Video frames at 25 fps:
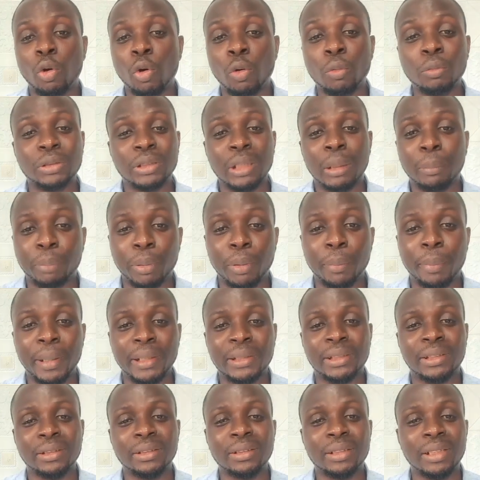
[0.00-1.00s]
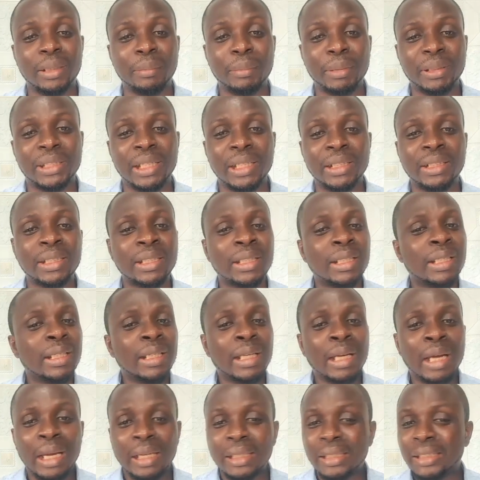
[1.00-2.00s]
Homes and Property Limited,
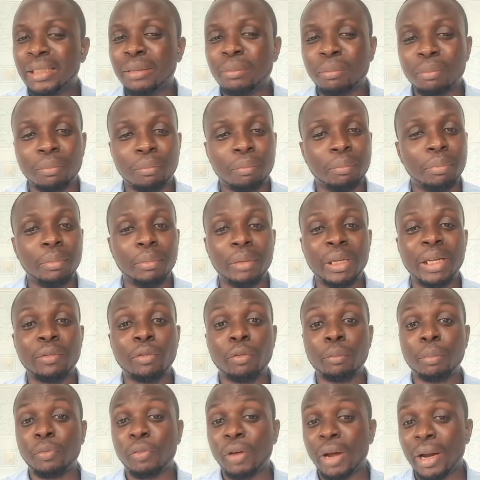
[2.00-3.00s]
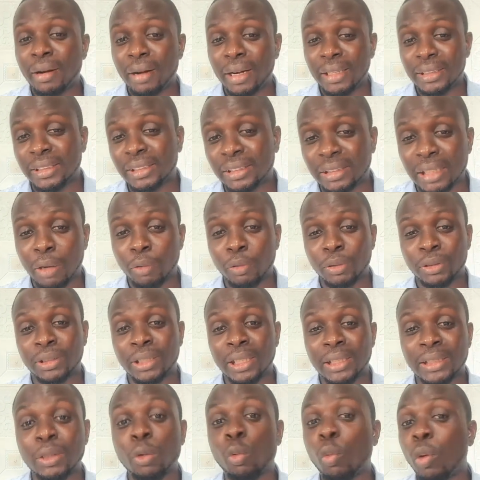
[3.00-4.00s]
even before I registered with
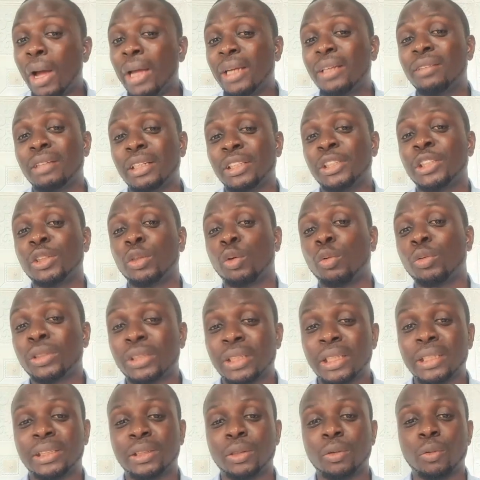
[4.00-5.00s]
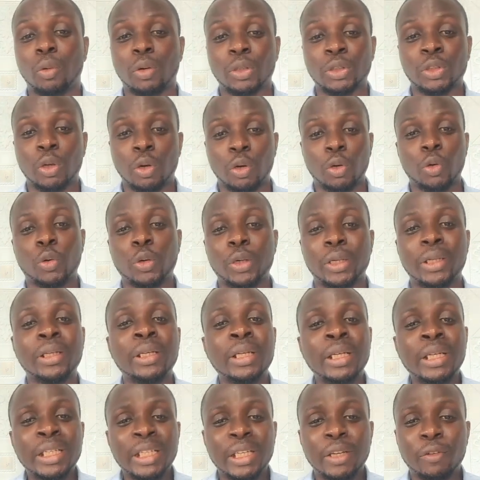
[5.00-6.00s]
CAC, while the registration with CAC was ongoing,
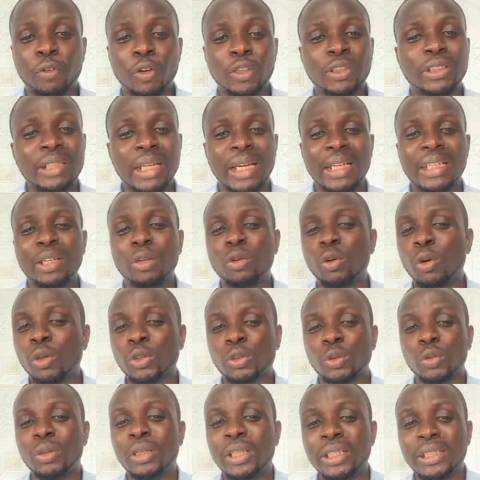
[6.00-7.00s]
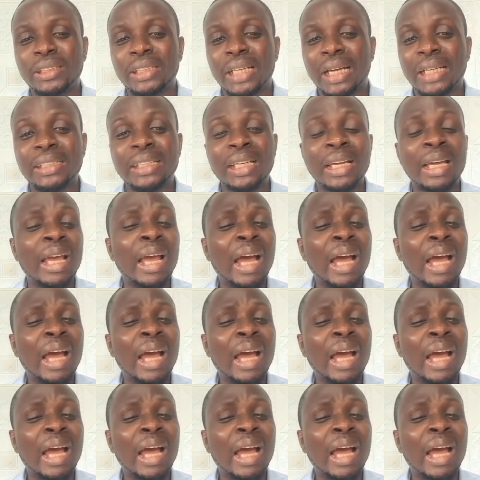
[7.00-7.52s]
the first thing I did was to list that.